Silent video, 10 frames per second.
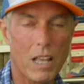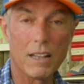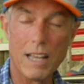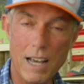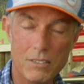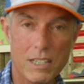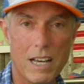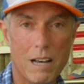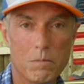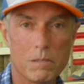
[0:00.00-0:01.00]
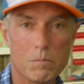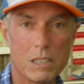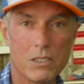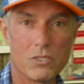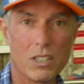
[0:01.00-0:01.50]
allowed to happen
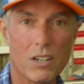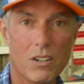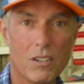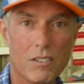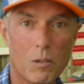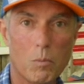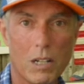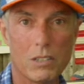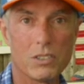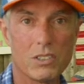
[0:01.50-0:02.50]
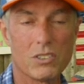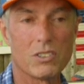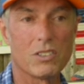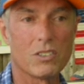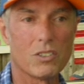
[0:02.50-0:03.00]
because they are, their policy is
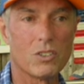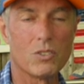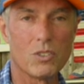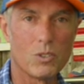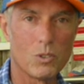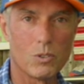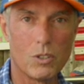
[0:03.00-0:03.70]
to do new,